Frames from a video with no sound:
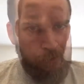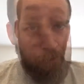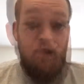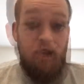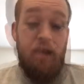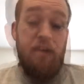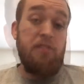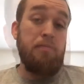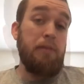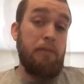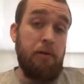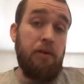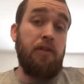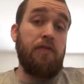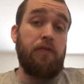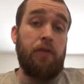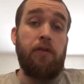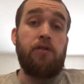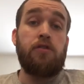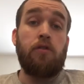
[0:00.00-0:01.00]
Then, as a member of the
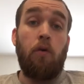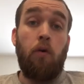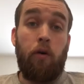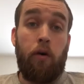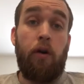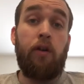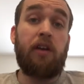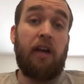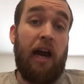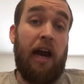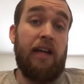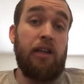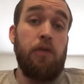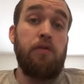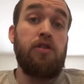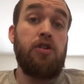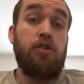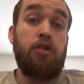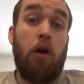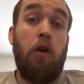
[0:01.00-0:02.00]
First Order, Kylo
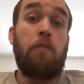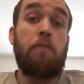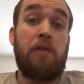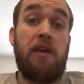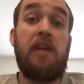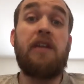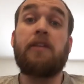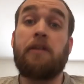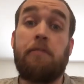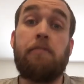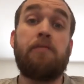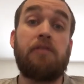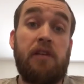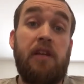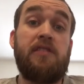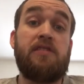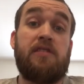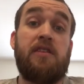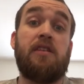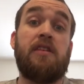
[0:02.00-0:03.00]
is shown being
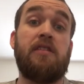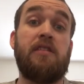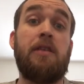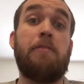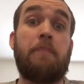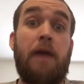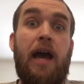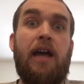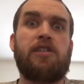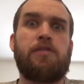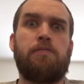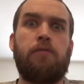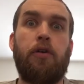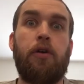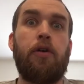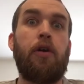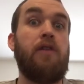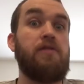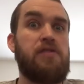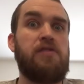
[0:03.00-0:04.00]
complicit in the mass
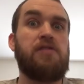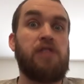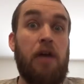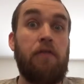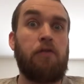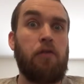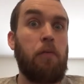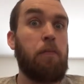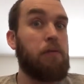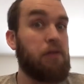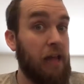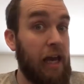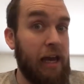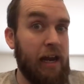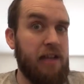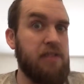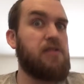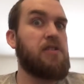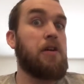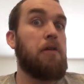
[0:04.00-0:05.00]
murder of several
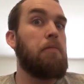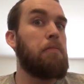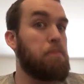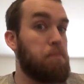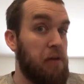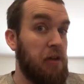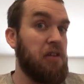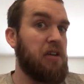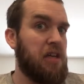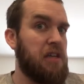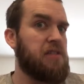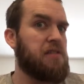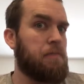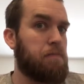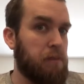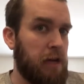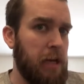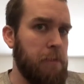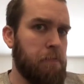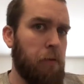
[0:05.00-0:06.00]
planets, billions of
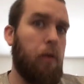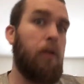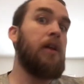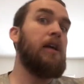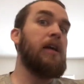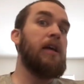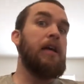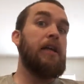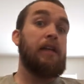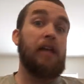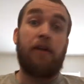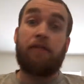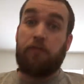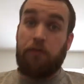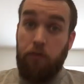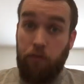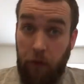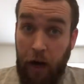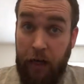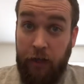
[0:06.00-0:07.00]
people. Now, for
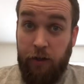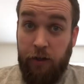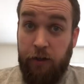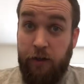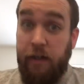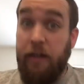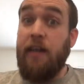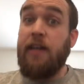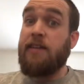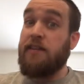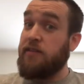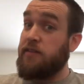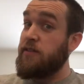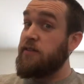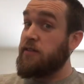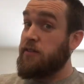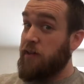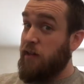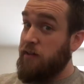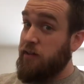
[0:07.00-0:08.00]
the record, this
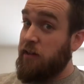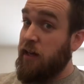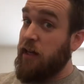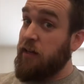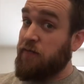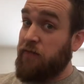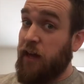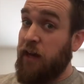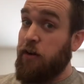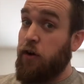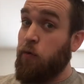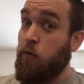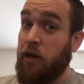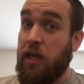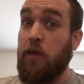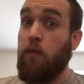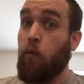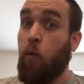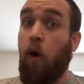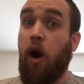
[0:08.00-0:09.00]
is just like Vader when
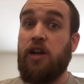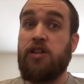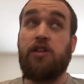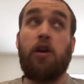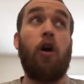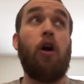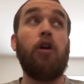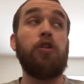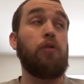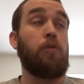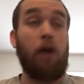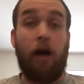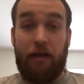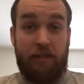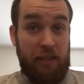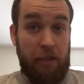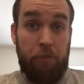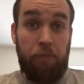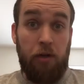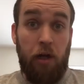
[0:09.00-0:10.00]
he watched Alderaan
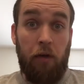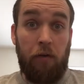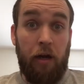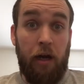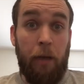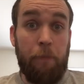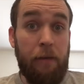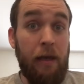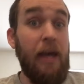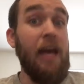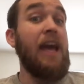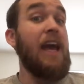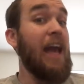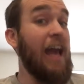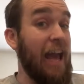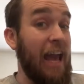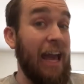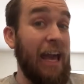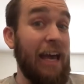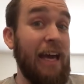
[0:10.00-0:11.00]
get blown up,
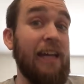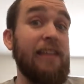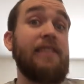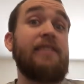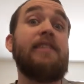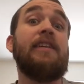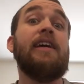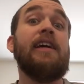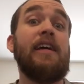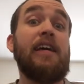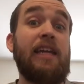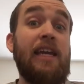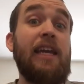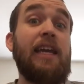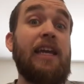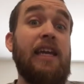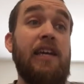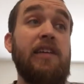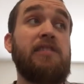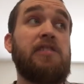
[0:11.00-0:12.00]
and
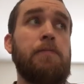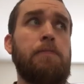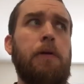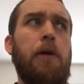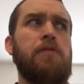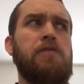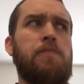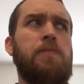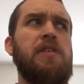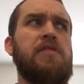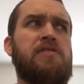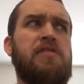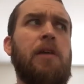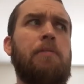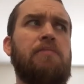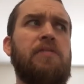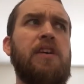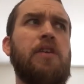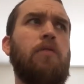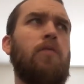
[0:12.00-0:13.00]
it is supposed to be
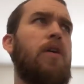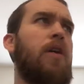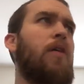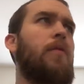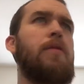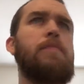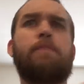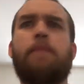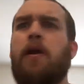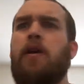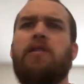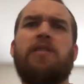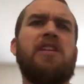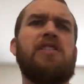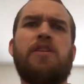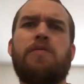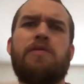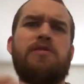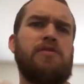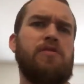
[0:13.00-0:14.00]
something where apparently
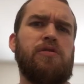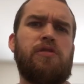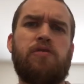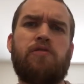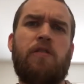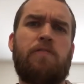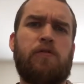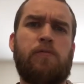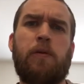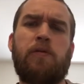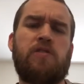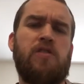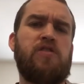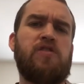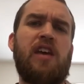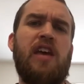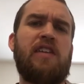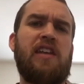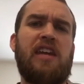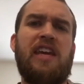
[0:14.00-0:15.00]
the original script is supposed to
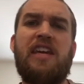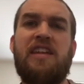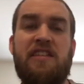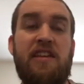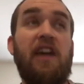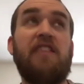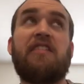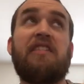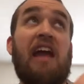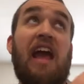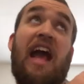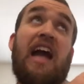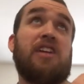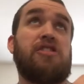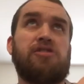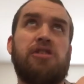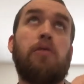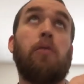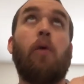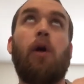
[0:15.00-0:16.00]
say that he doesn't
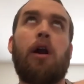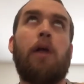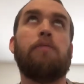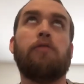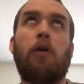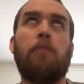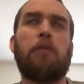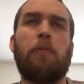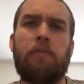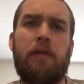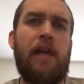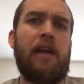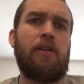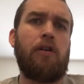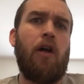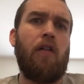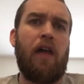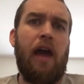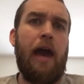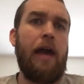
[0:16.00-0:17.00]
actually want to blow up the planet and
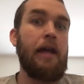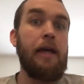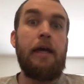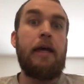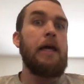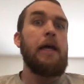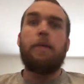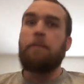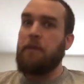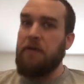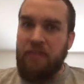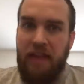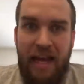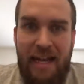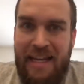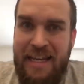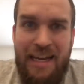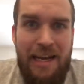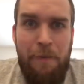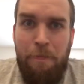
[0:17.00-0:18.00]
all that, but
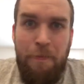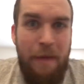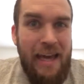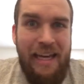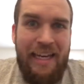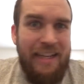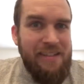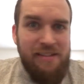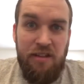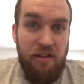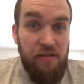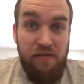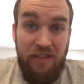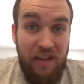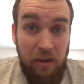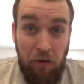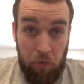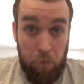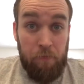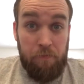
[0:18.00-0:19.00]
that didn't make it to the
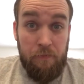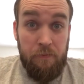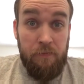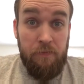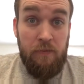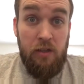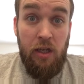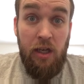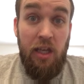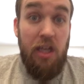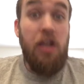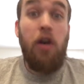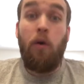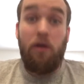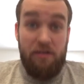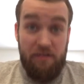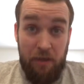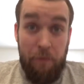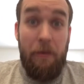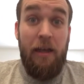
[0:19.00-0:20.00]
film. You know
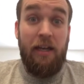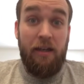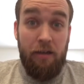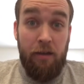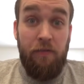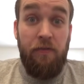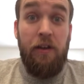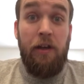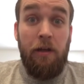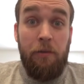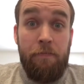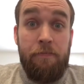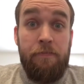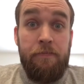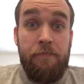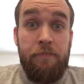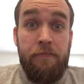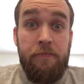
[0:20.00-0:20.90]
what did make it to the film?